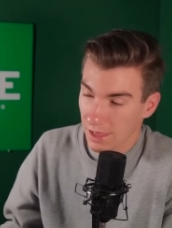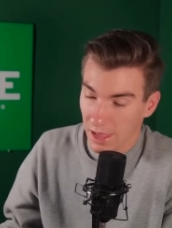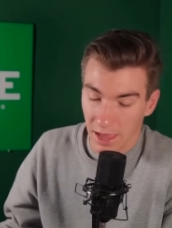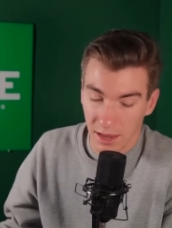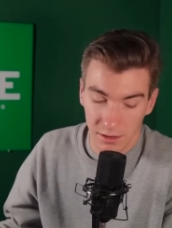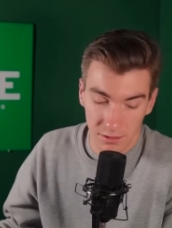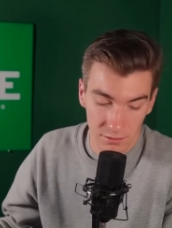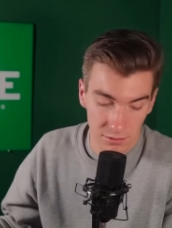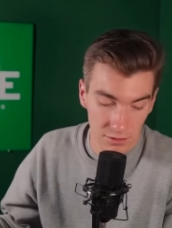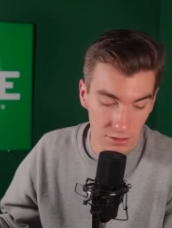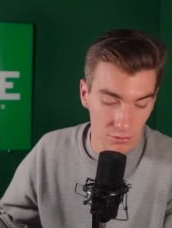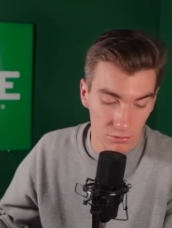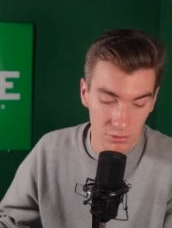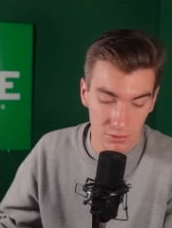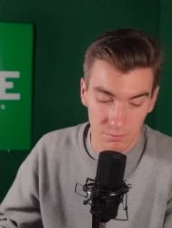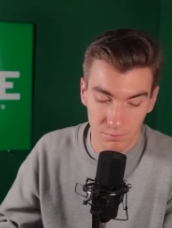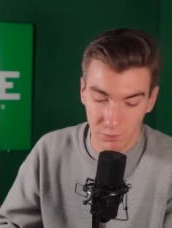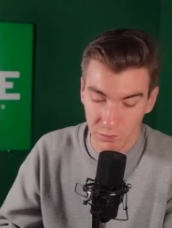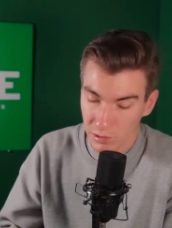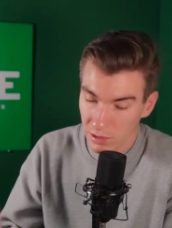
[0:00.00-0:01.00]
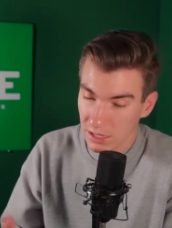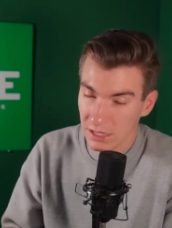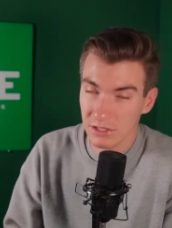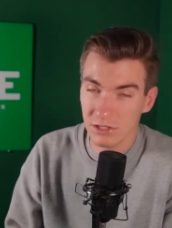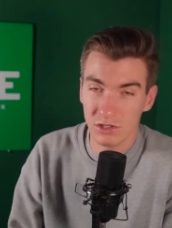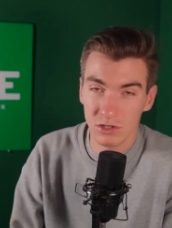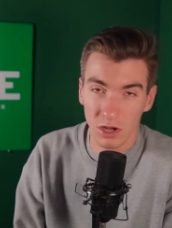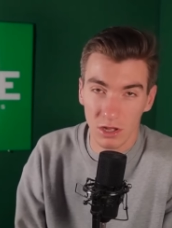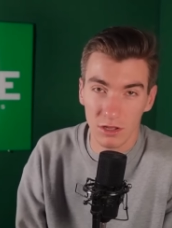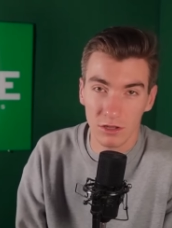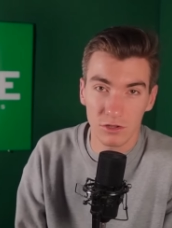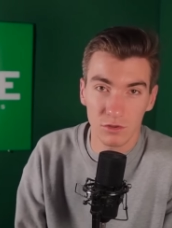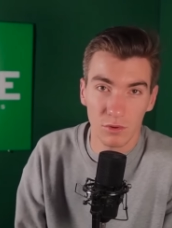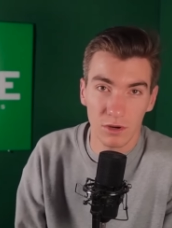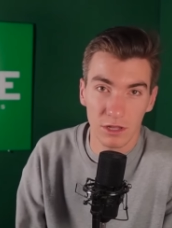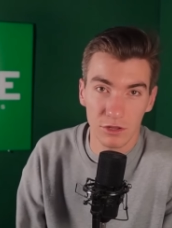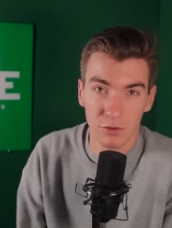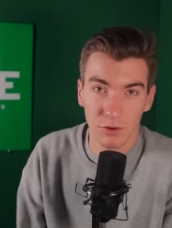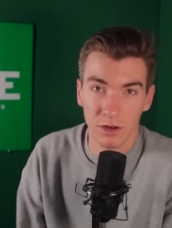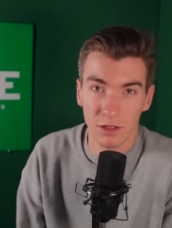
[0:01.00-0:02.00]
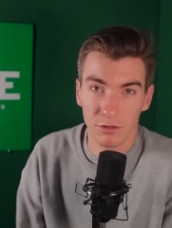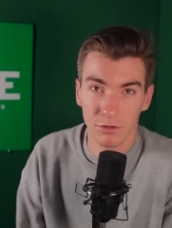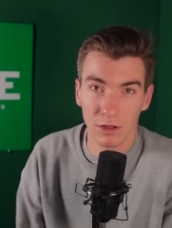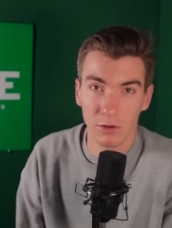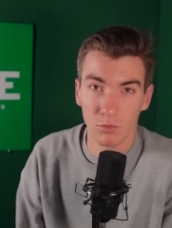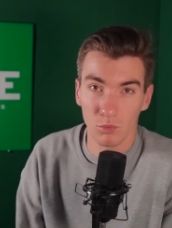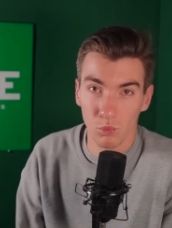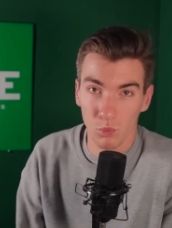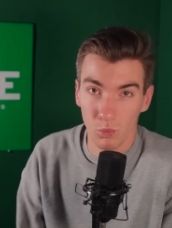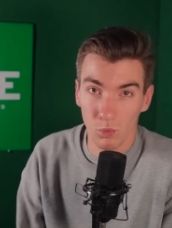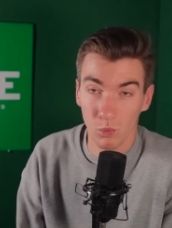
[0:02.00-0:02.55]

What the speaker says: had a pretty solid 2023,